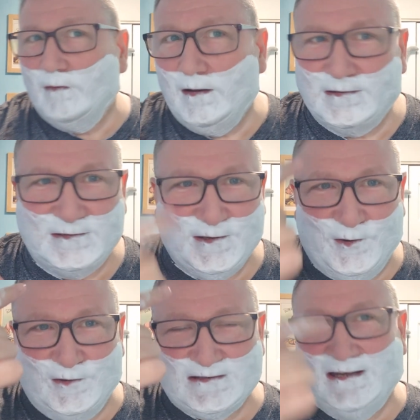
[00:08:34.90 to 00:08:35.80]
Did you
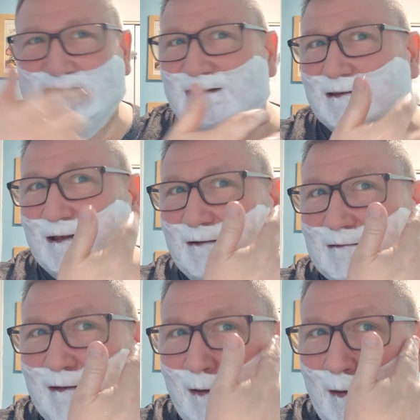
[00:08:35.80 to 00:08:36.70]
notice the...
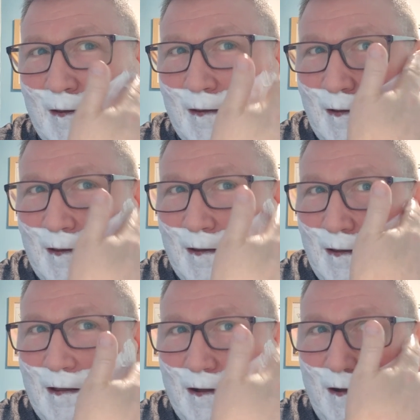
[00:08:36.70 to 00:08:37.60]

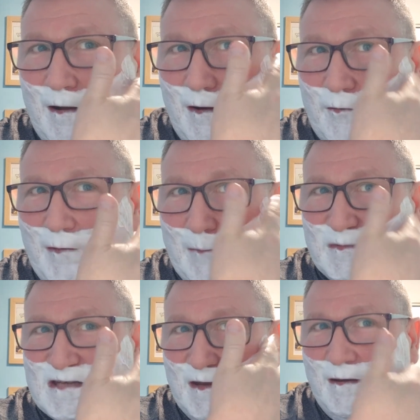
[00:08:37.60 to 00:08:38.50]
Oh,
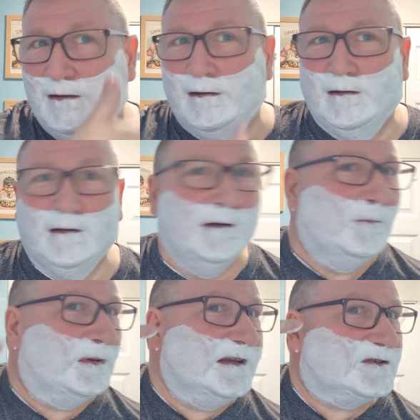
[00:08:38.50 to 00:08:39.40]
Rampton.
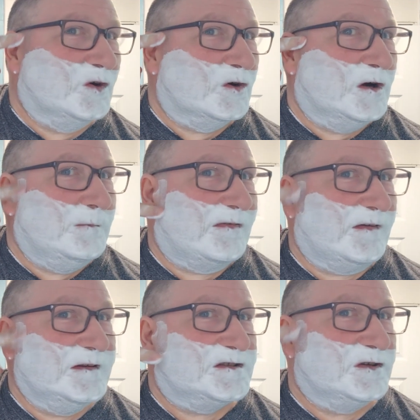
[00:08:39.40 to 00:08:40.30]
Please don't cut my
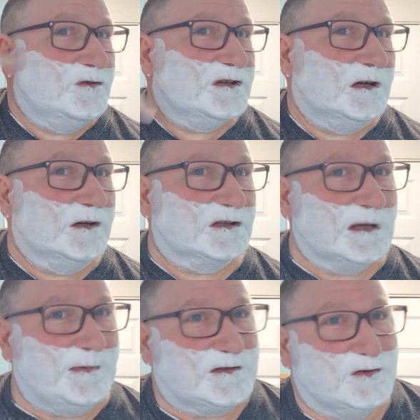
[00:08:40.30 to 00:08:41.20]
fringe too short. It cut
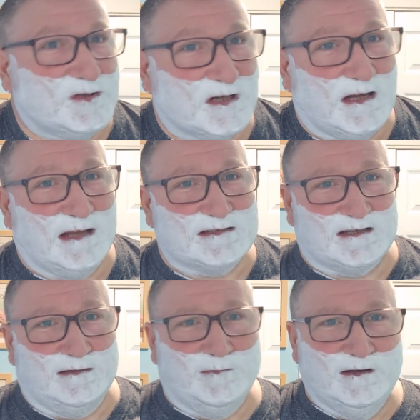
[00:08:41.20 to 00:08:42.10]
you a bit too short last
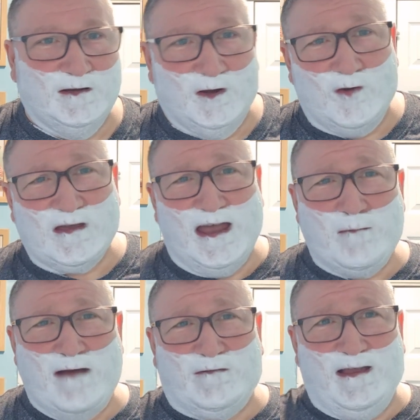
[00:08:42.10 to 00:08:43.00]
time. Okay,
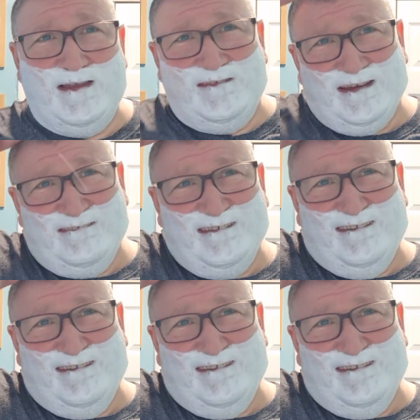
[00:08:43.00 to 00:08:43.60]
my friend.